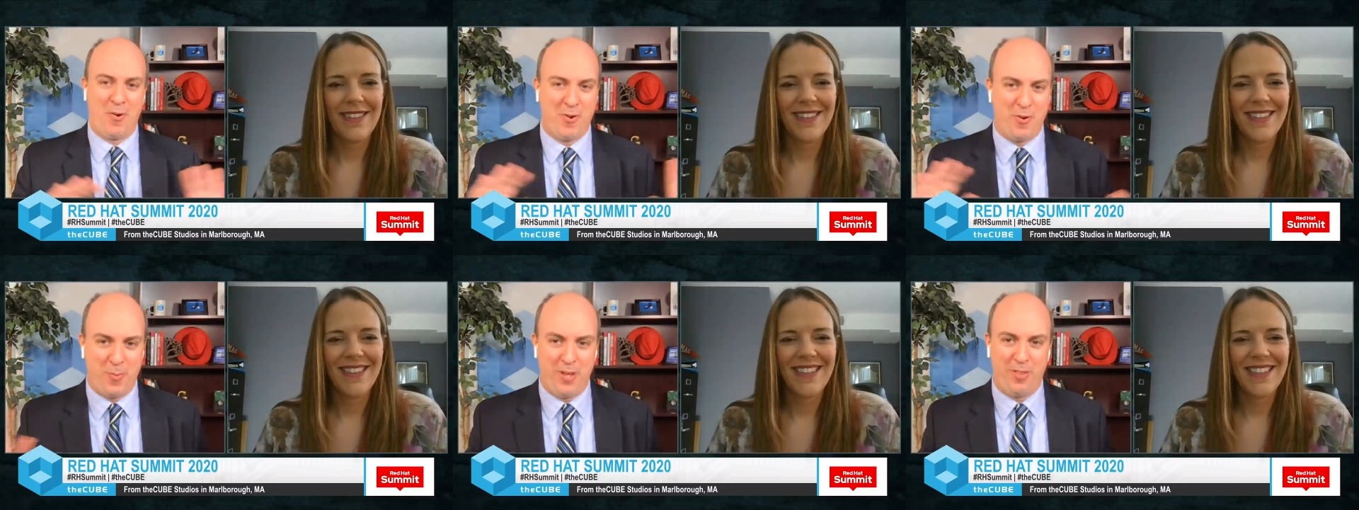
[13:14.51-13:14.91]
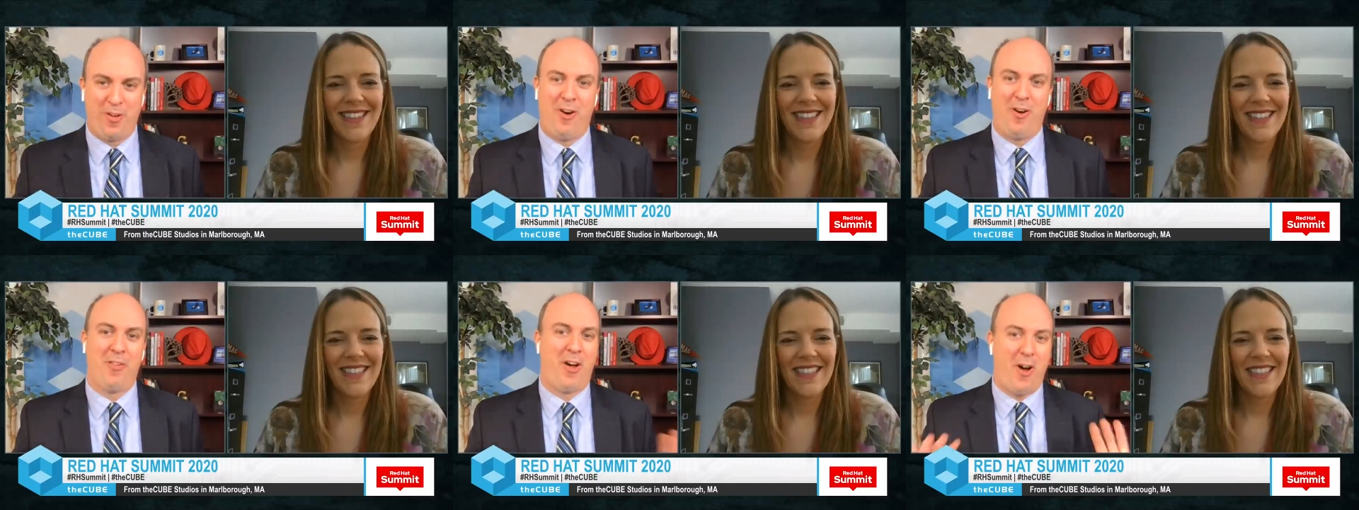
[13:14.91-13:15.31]
Speaker 1: You partner
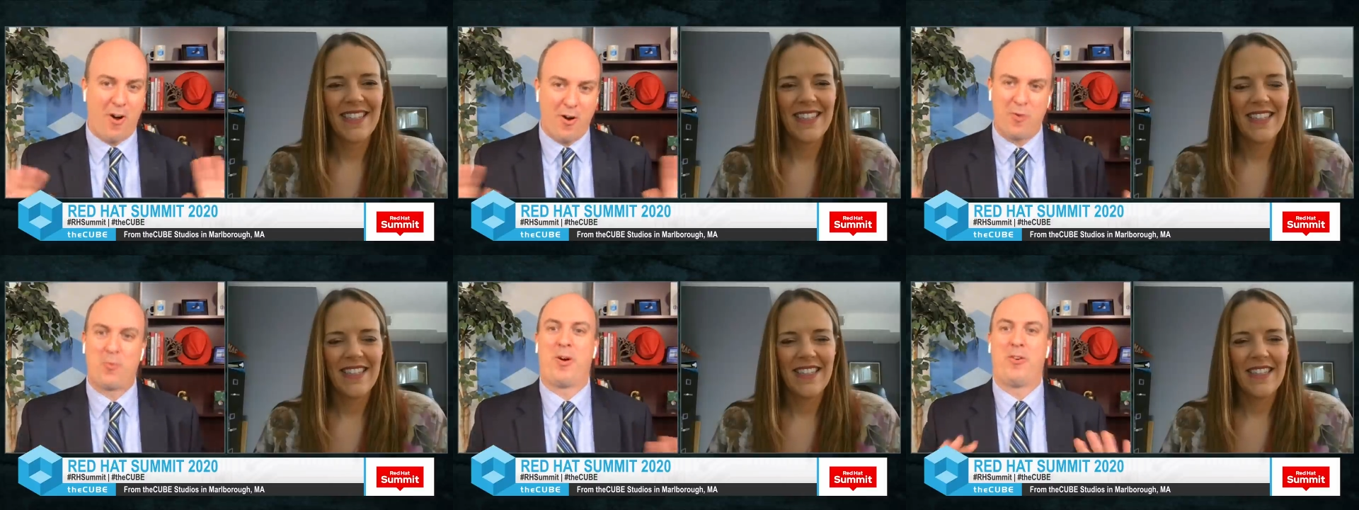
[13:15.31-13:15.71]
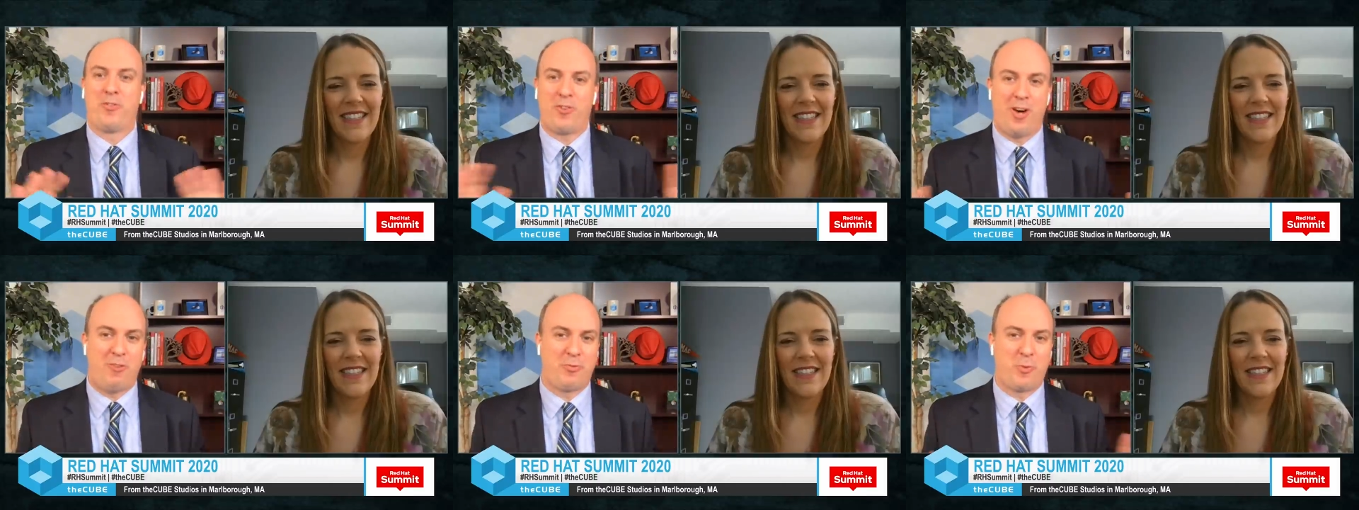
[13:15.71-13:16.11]
with all the
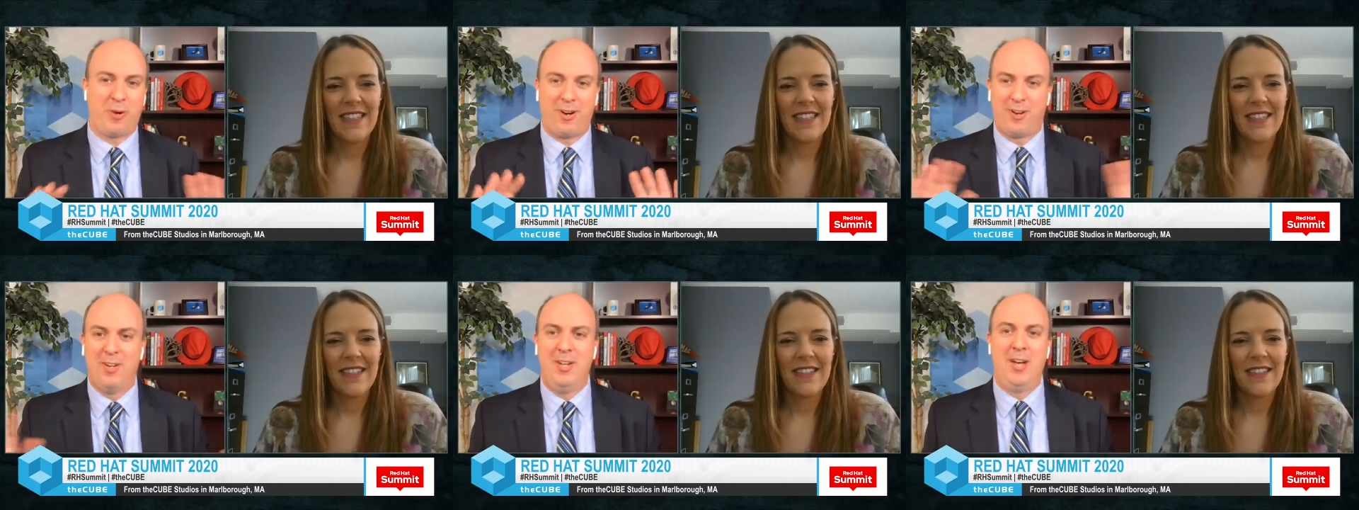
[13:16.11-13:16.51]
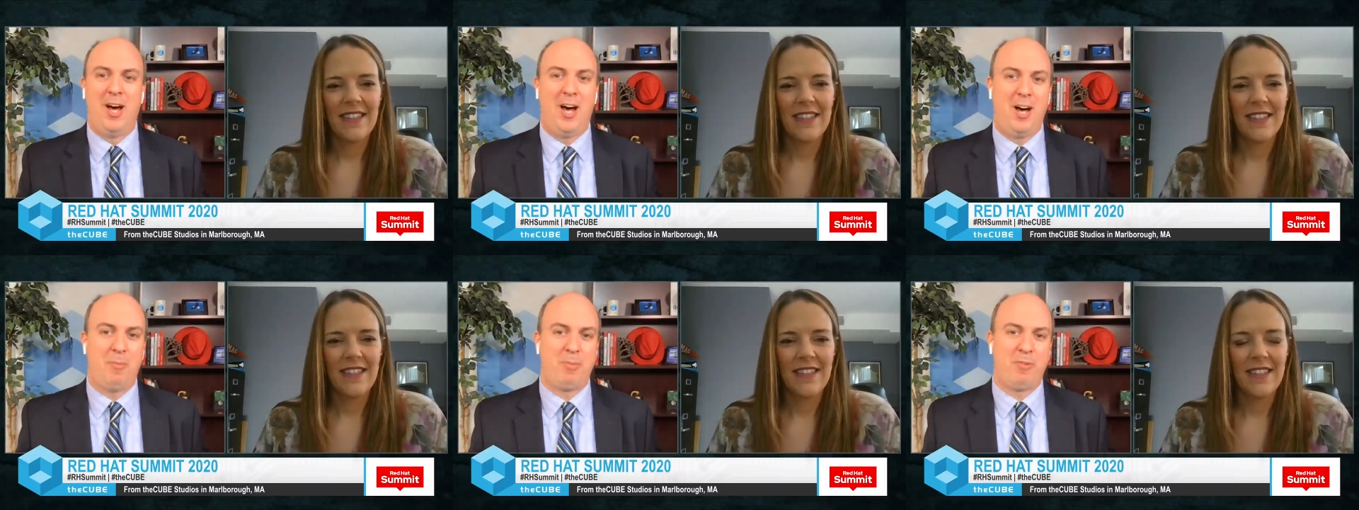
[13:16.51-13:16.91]
hardware, software
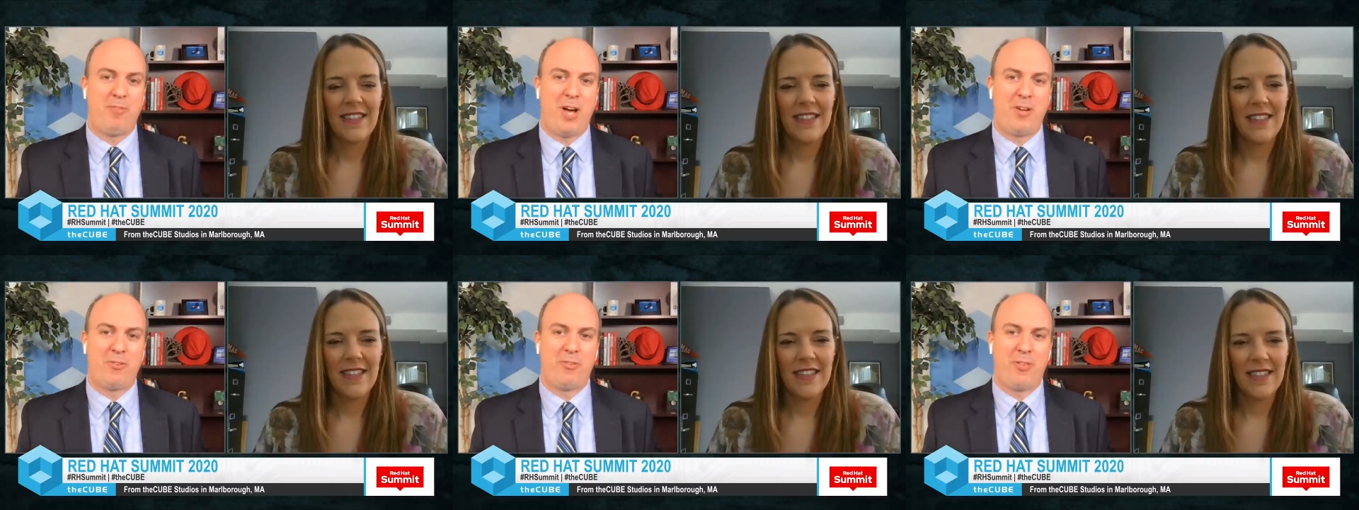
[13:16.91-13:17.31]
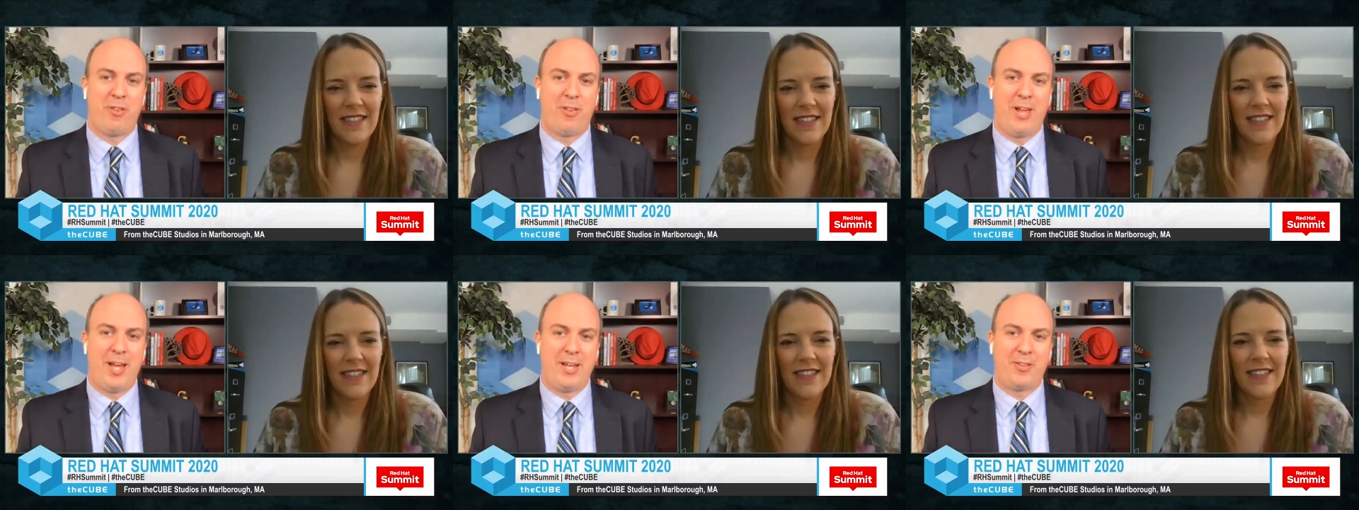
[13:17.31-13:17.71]
uh,
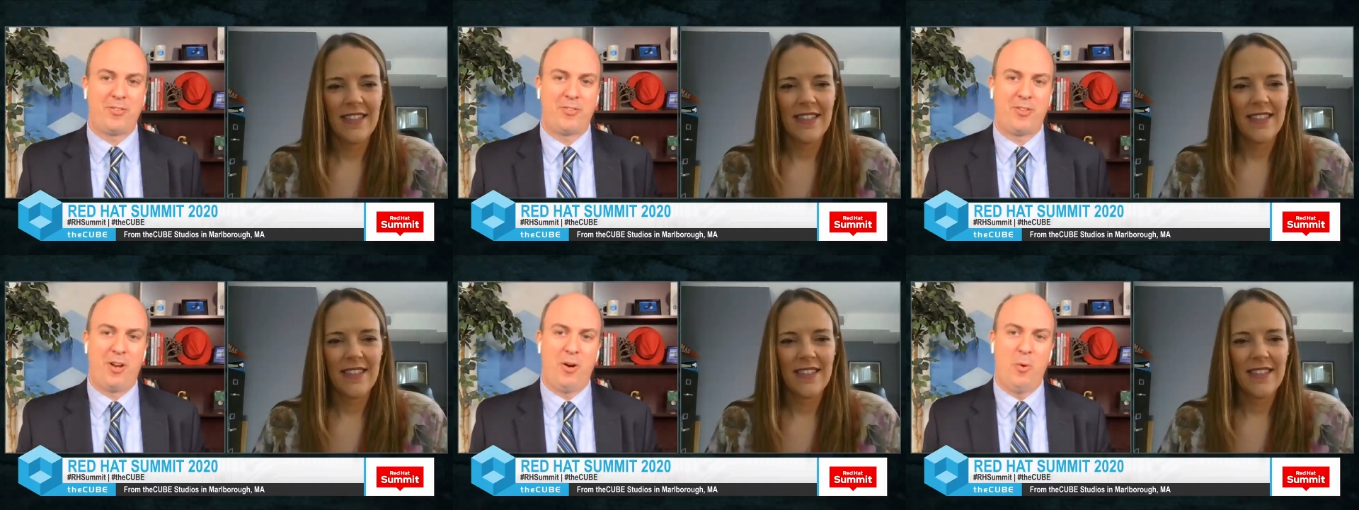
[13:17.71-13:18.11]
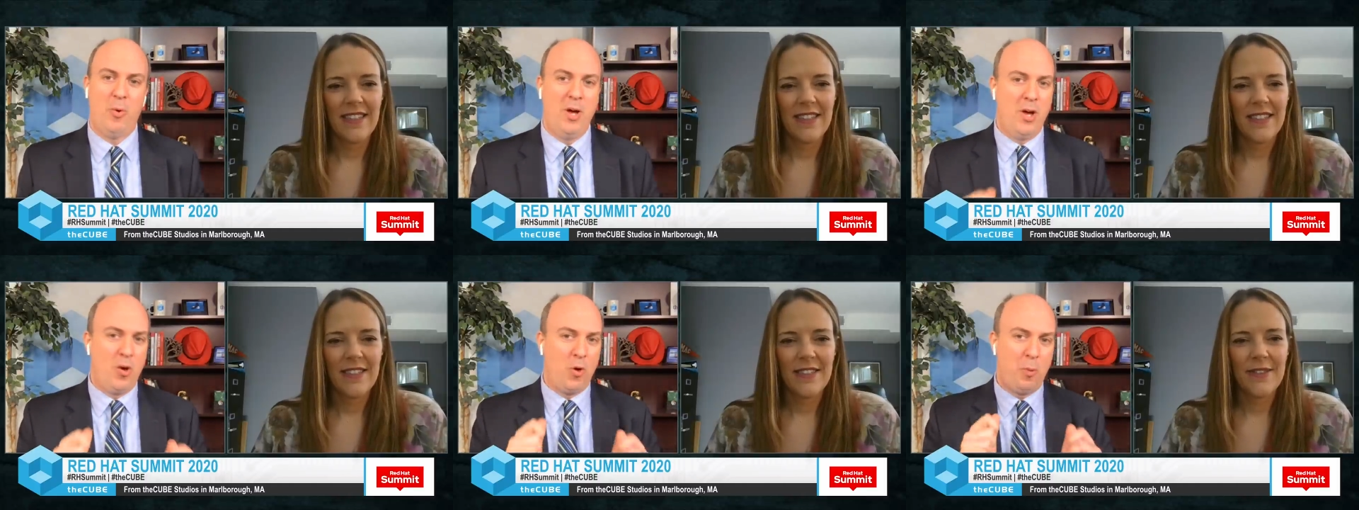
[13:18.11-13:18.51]
providers, and the like. So,